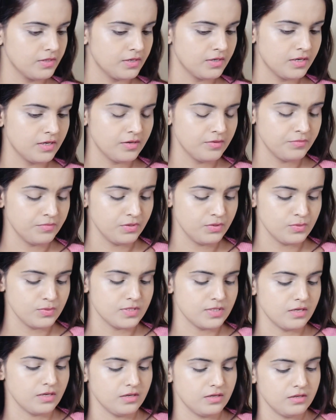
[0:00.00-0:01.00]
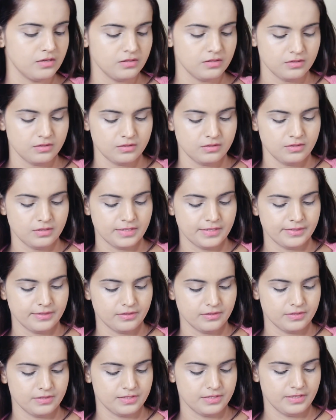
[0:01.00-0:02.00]
am going to highlight my under
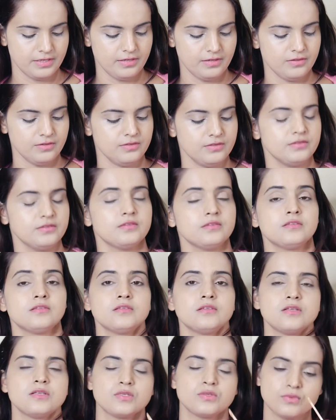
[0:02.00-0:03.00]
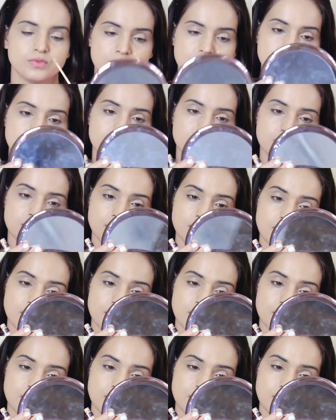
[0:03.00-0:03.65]
eyes and eyelids. For that I